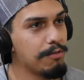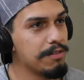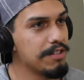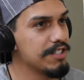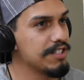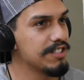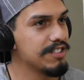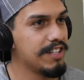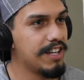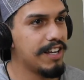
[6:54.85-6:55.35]
We
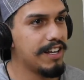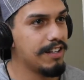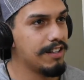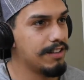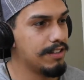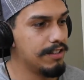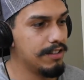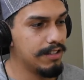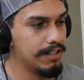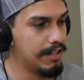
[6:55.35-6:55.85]
just thank
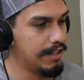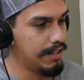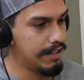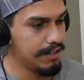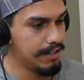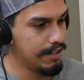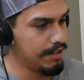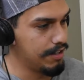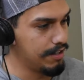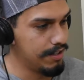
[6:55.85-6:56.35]

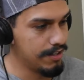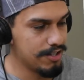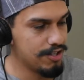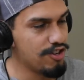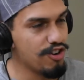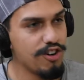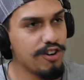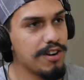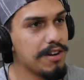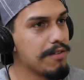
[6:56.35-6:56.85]
the
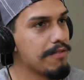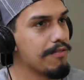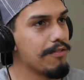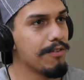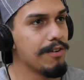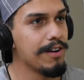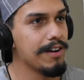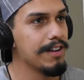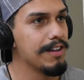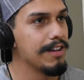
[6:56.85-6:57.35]
journey
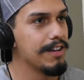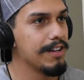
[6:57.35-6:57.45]
for it,